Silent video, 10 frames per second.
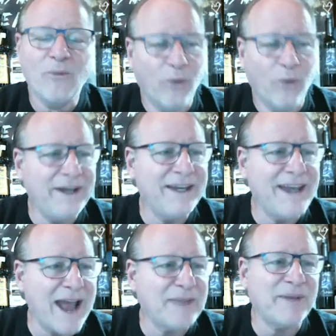
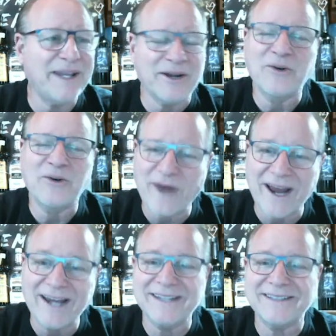Wouldn't that be the
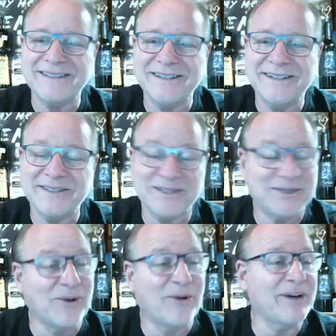greatest
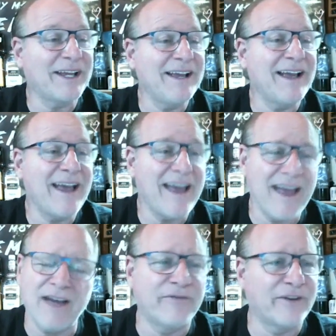story
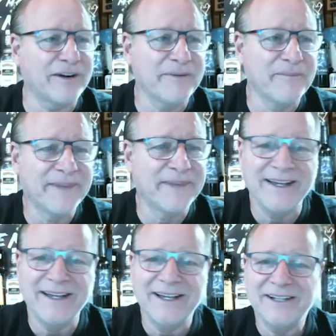ever?
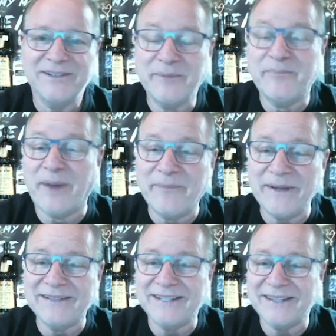To bump
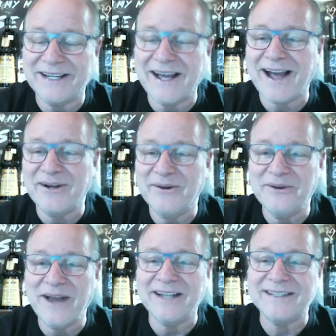into the guy
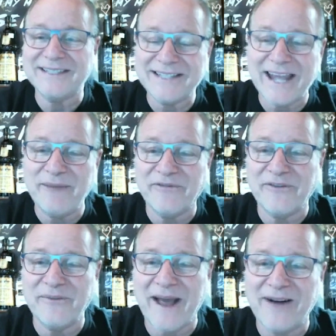who escaped
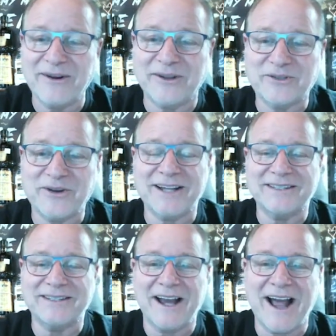from
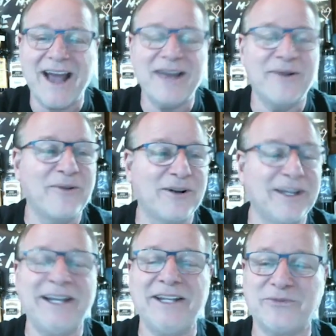Alcatraz, the guy who
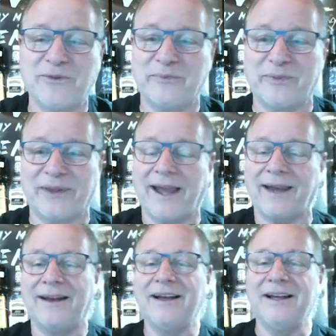Clint Eastwood played.